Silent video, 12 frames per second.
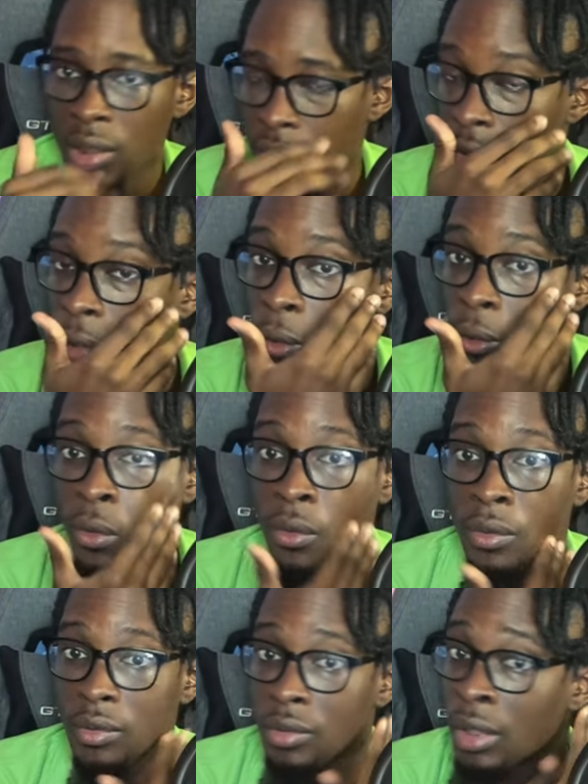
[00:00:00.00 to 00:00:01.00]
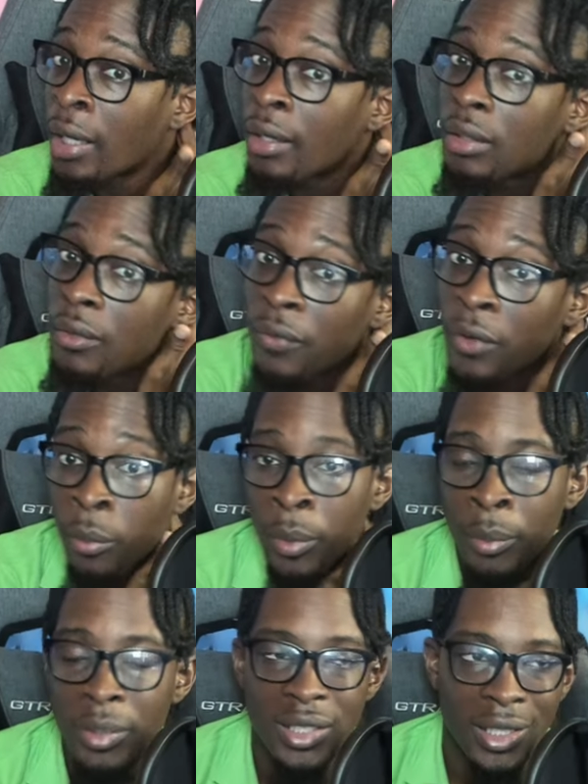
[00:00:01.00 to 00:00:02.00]
So yeah, follow me on
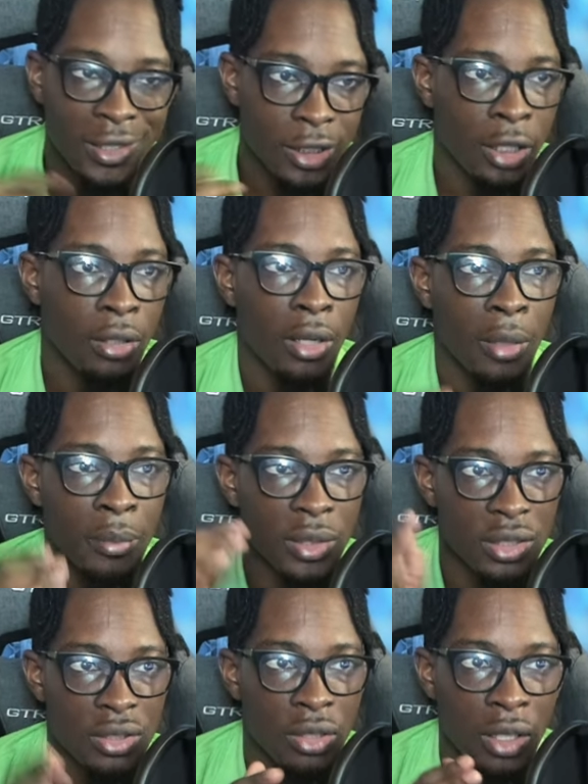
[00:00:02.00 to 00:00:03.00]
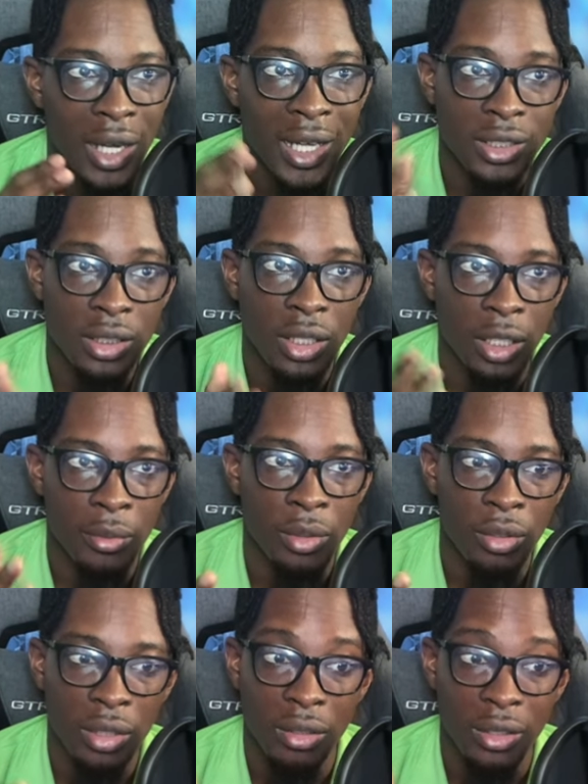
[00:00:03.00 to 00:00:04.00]
my 2nd channel. I'm gonna start actually
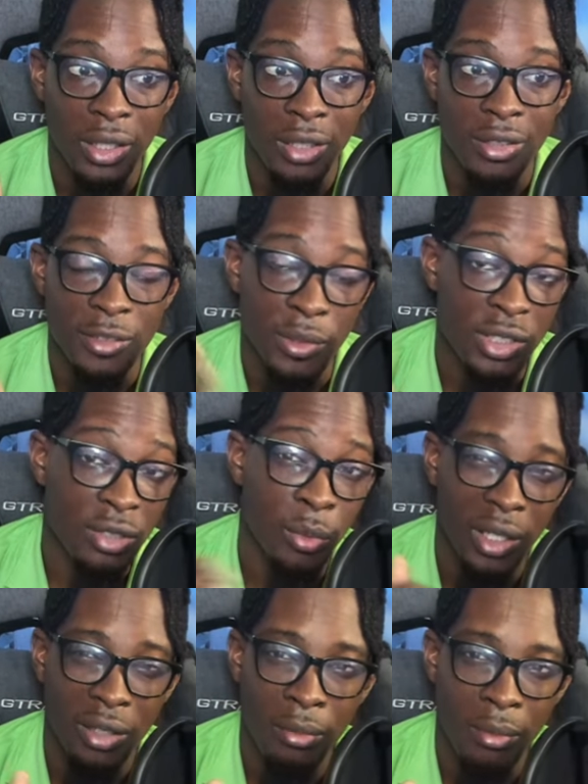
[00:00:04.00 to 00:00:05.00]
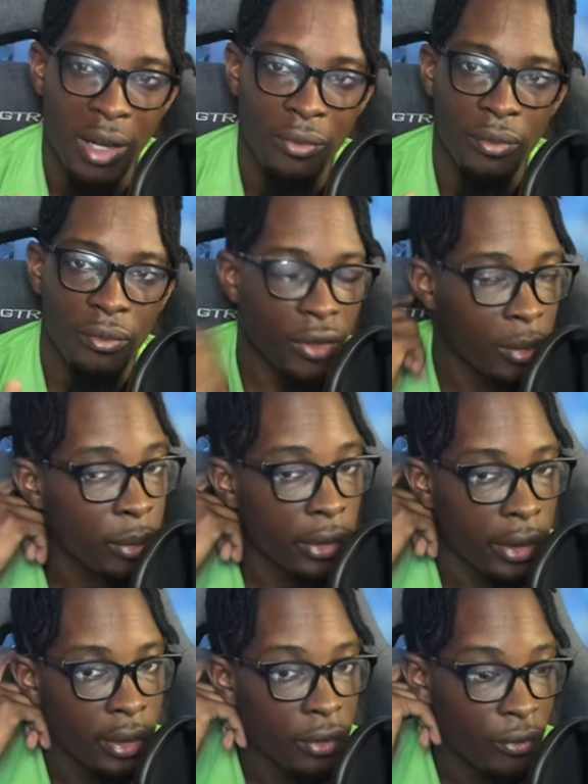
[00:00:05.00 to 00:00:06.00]
uploading on there, especially when I come back from
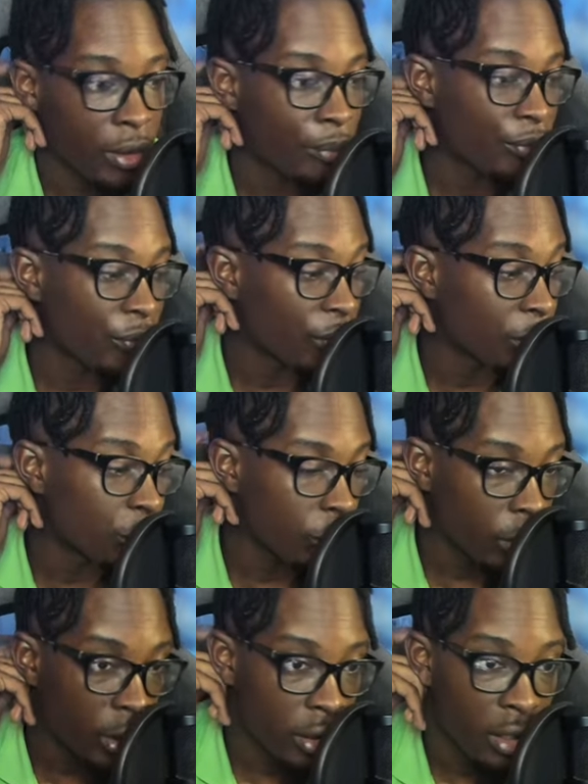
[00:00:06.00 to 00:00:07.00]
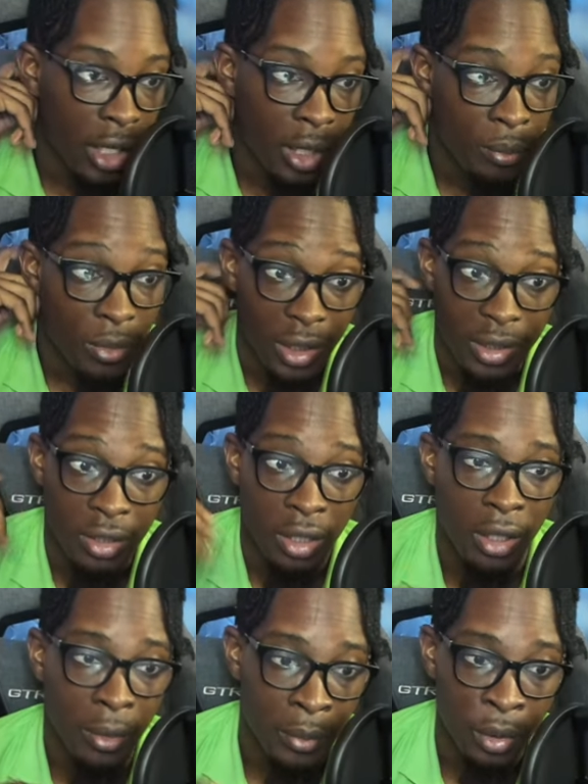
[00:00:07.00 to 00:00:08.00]
February, from New York. I'm gonna
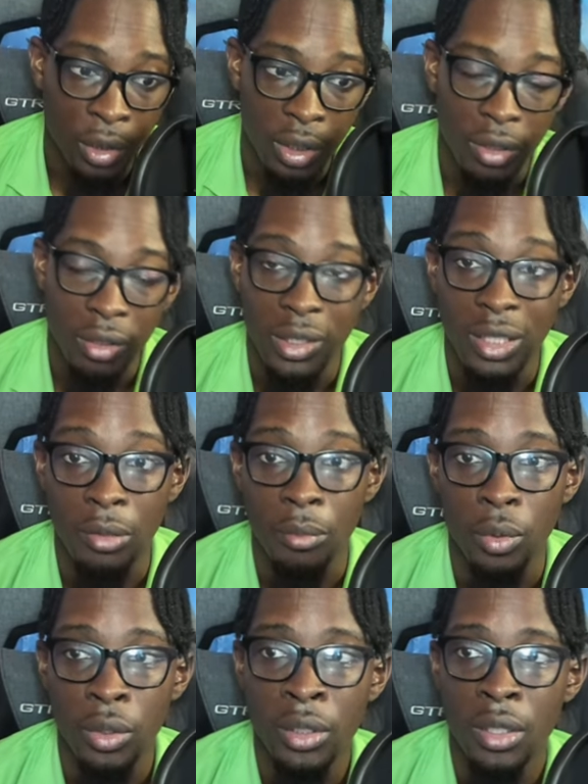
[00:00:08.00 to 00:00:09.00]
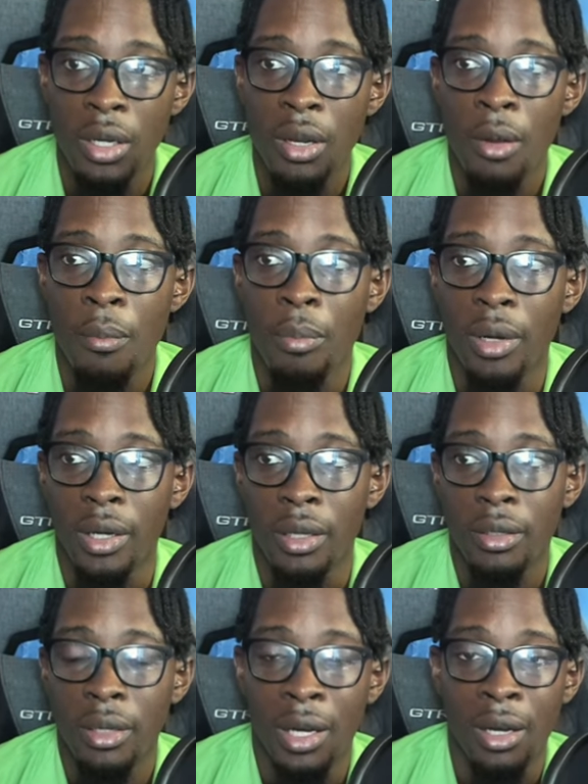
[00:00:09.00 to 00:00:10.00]
start uploading on there more. But
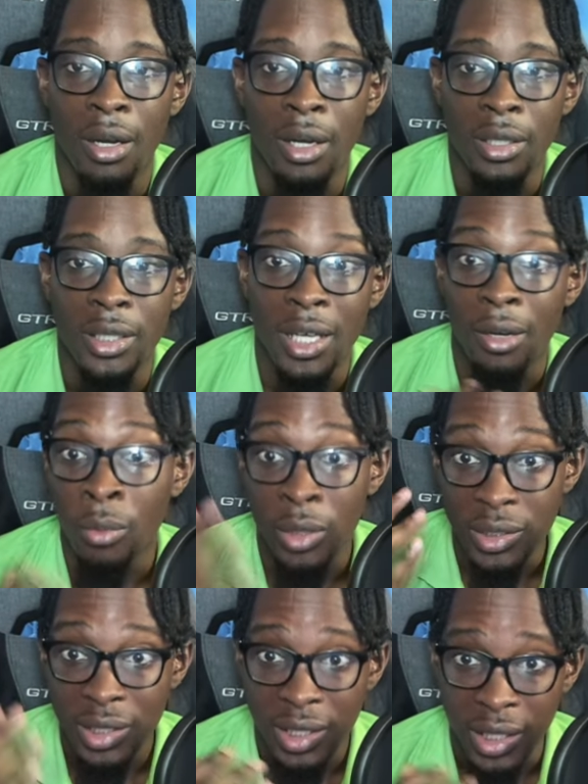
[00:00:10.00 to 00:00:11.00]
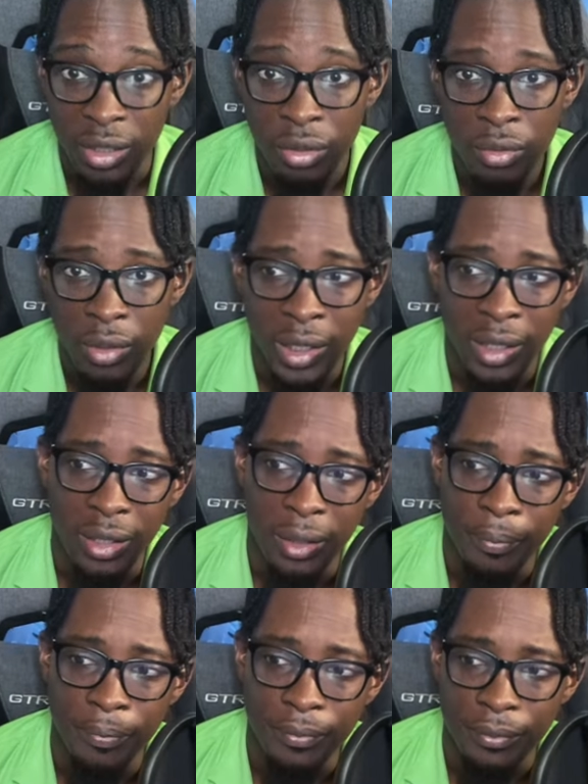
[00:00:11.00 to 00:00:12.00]
yeah, I want to say thank you, and
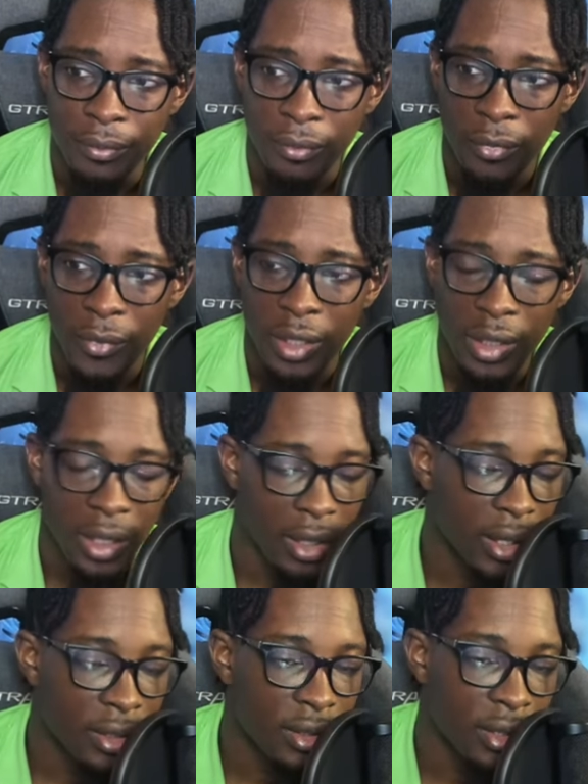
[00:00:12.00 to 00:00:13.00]
yeah, we're